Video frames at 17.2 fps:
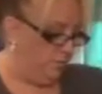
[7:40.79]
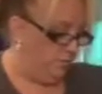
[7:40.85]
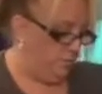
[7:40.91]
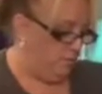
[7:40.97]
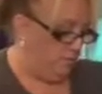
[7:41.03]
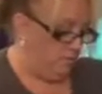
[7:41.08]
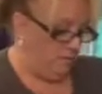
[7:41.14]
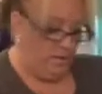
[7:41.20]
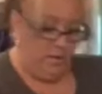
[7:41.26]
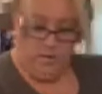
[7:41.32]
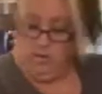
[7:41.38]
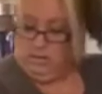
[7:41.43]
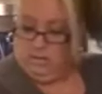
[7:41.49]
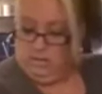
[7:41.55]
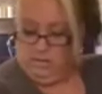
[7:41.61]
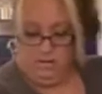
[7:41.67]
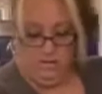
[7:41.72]
put in like,
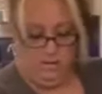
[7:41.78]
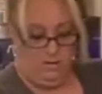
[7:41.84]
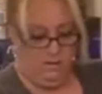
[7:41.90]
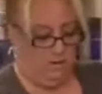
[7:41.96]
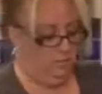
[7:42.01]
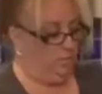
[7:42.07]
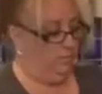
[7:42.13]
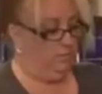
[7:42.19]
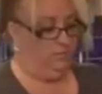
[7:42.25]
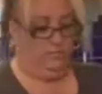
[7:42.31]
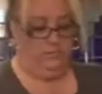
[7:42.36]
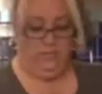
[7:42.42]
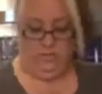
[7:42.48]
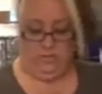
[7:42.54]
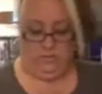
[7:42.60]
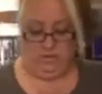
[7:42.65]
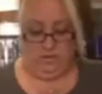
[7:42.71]
we want to
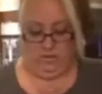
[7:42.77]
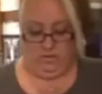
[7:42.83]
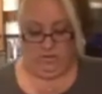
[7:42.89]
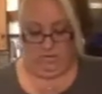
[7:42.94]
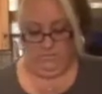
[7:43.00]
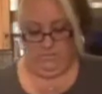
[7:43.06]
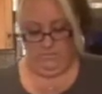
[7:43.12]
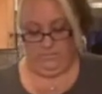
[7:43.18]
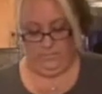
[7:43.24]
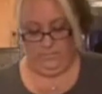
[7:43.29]
fill this thing up.